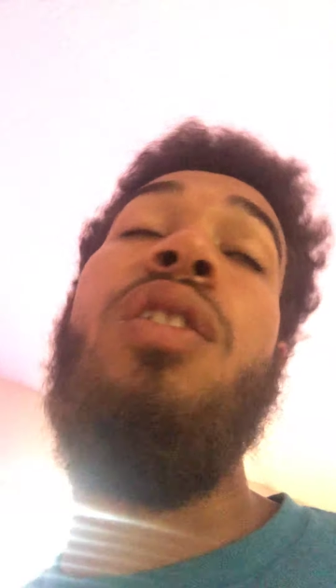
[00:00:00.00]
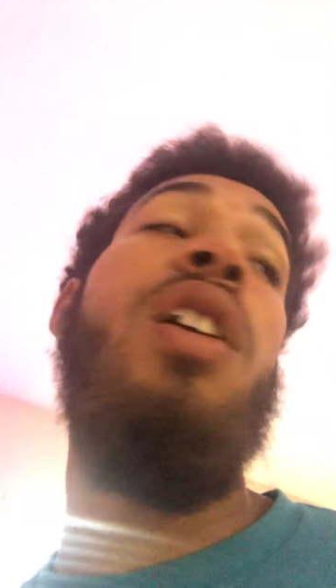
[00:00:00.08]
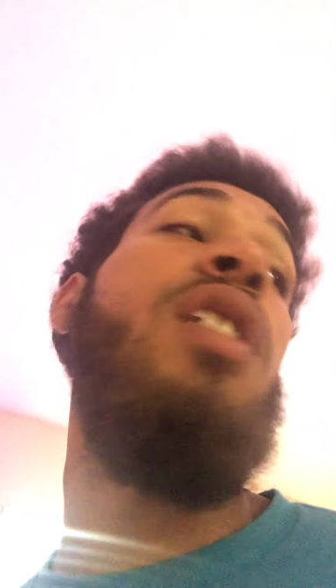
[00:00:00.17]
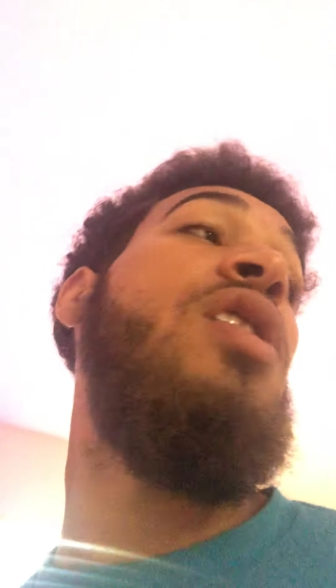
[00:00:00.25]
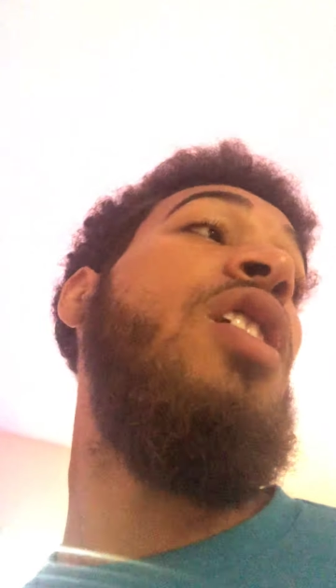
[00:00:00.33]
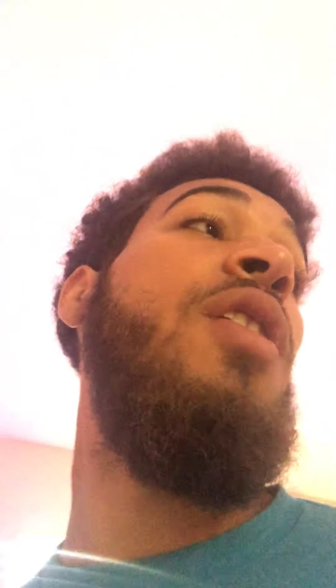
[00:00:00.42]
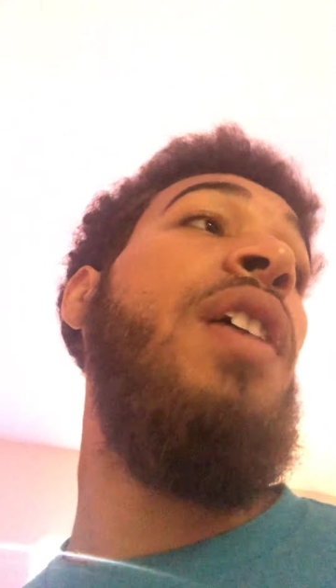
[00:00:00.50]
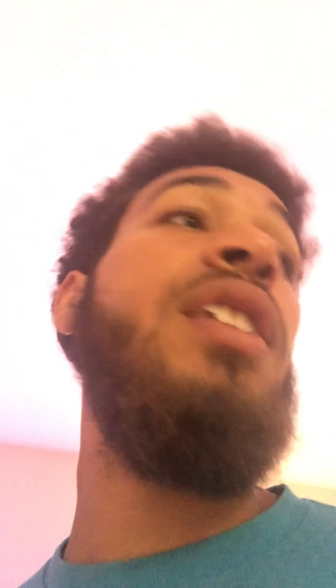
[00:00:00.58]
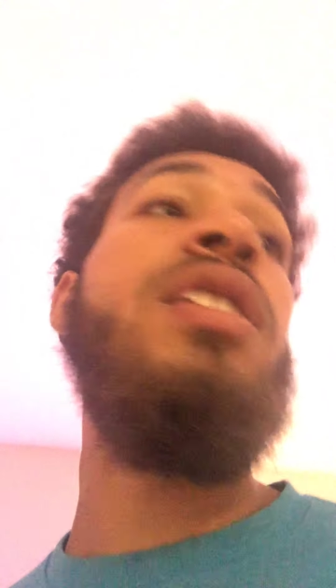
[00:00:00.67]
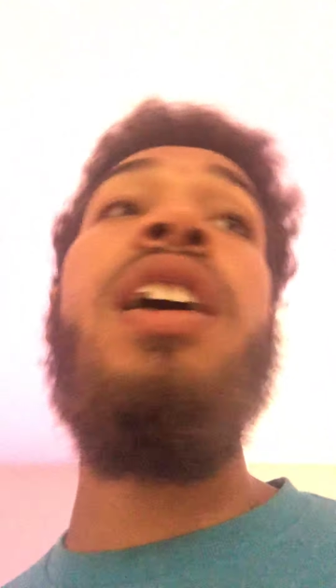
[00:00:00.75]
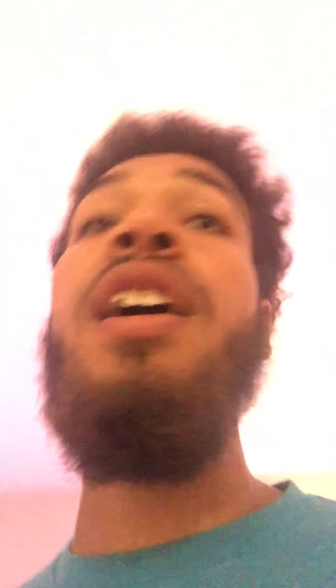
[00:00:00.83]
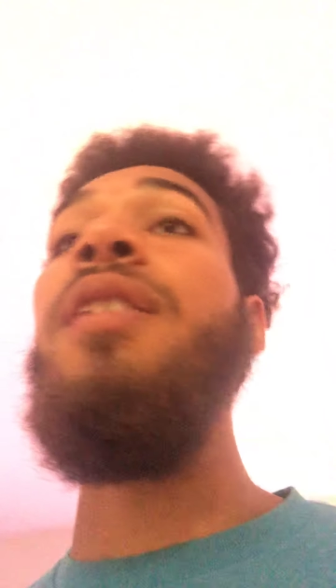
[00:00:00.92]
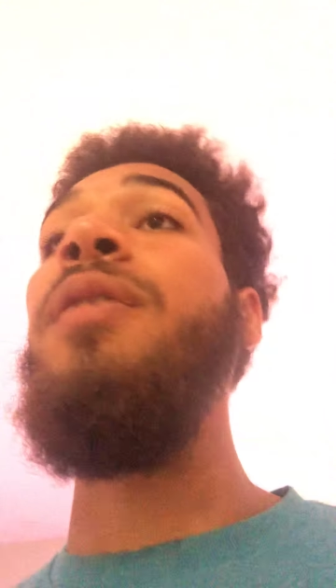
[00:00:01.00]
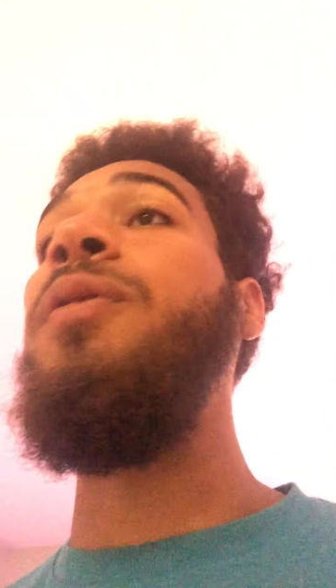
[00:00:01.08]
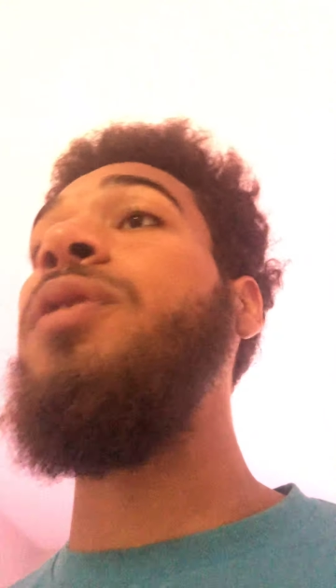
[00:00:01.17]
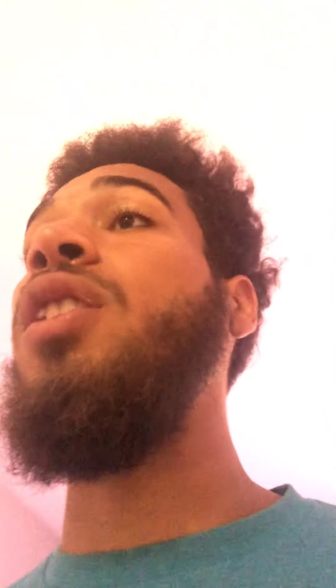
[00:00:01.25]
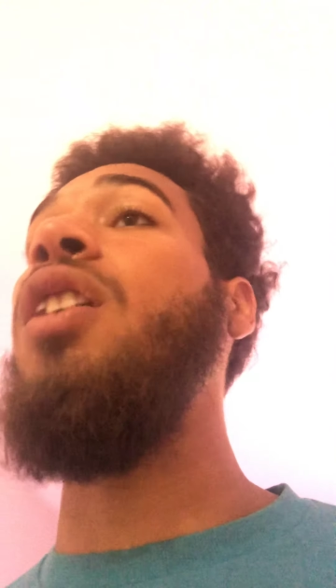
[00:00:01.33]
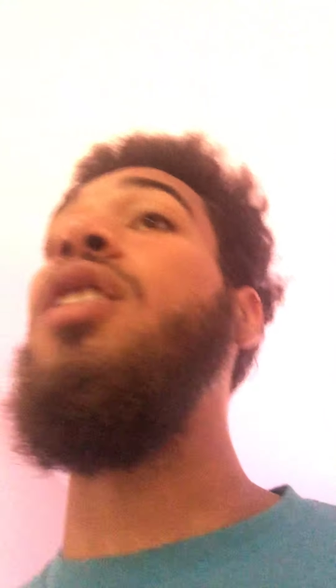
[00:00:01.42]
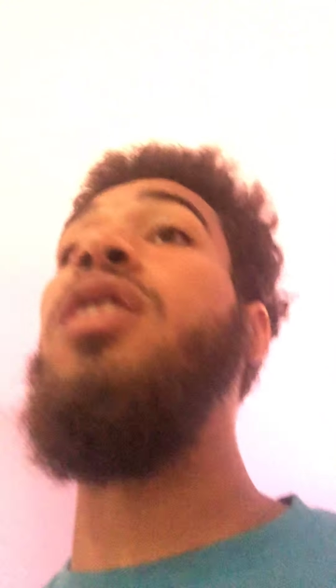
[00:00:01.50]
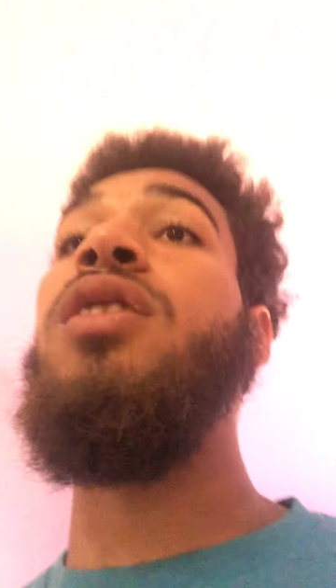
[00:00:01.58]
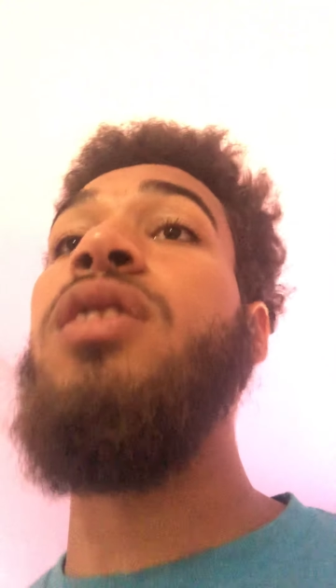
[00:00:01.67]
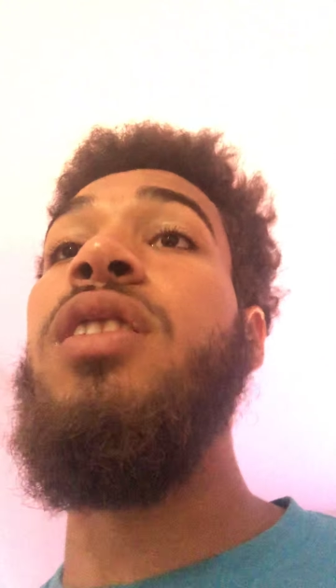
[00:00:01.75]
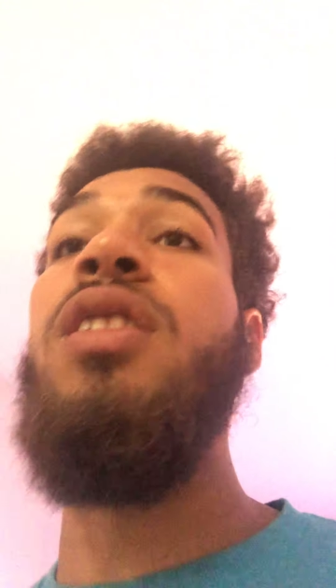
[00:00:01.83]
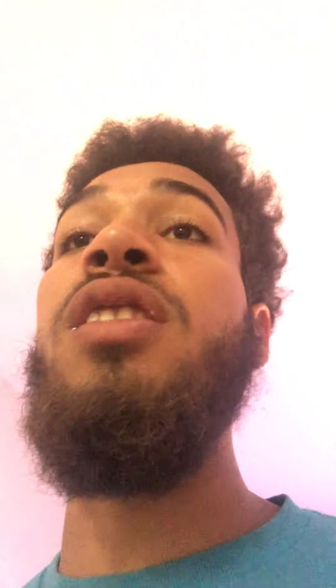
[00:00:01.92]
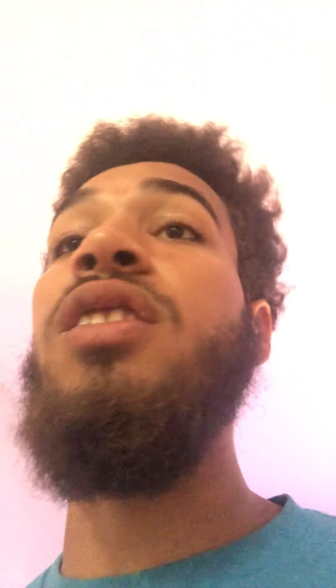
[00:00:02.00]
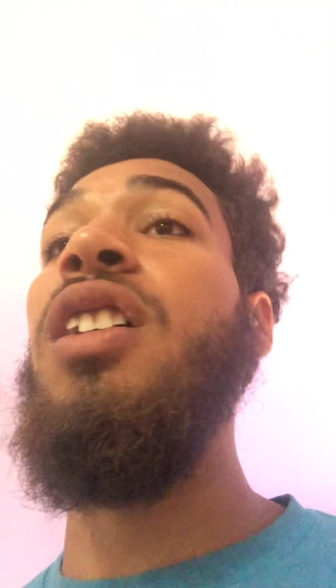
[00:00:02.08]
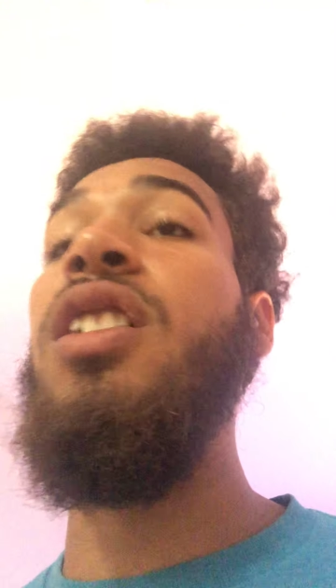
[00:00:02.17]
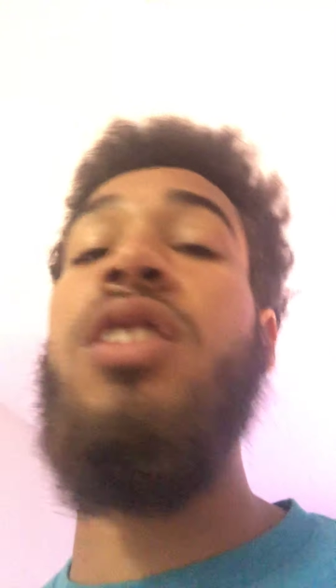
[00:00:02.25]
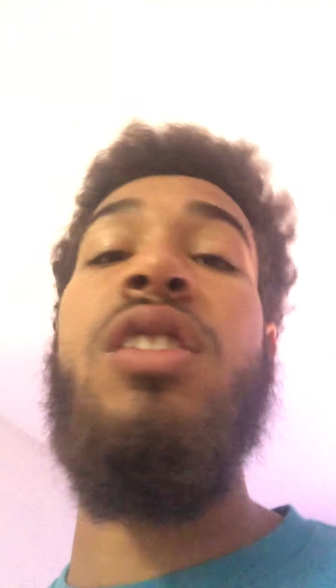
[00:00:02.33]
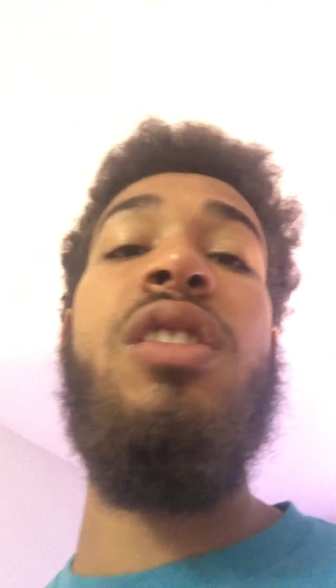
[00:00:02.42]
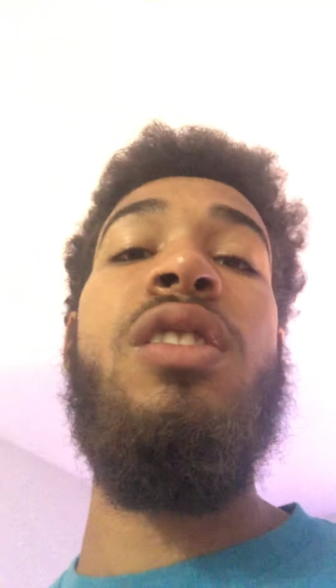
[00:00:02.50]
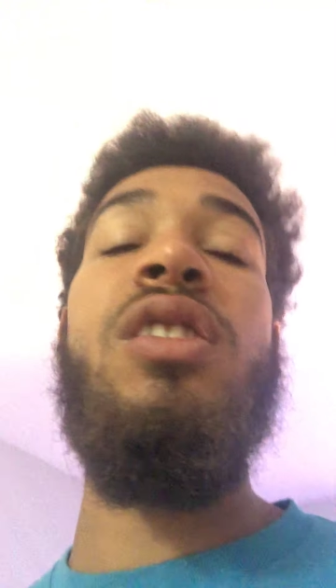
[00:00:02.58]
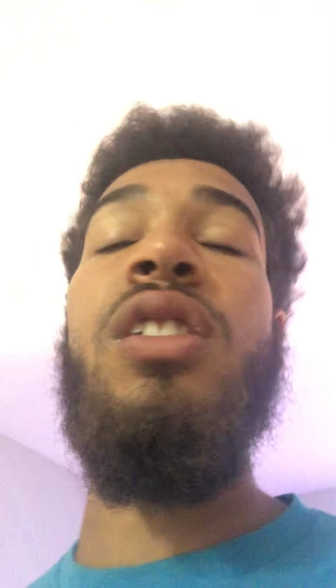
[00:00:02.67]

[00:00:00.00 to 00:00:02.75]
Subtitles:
it's all right to have talks and discussions